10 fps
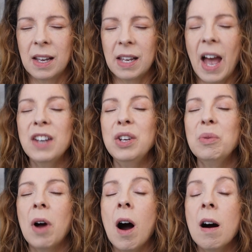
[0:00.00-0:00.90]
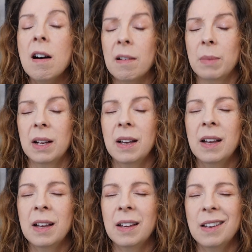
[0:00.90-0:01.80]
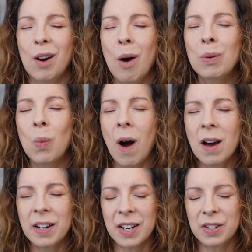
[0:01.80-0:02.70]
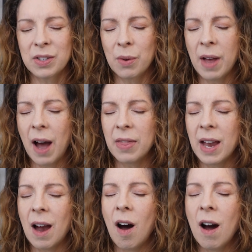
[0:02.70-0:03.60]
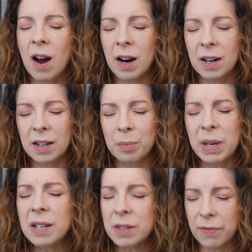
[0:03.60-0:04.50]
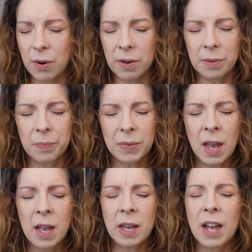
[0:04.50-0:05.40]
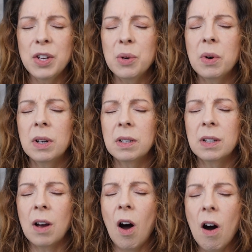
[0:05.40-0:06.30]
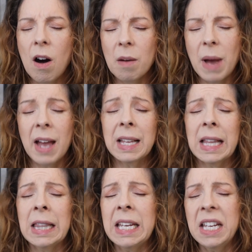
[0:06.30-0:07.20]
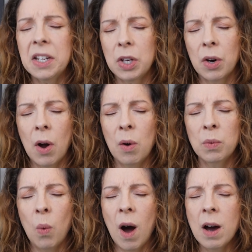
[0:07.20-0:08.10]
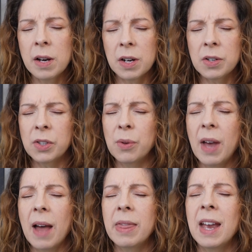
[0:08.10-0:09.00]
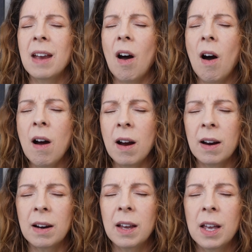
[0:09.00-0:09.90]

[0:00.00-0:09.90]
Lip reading: Can you calm your own waters so that they are peaceful? Can you calm and clean your own waters so that they are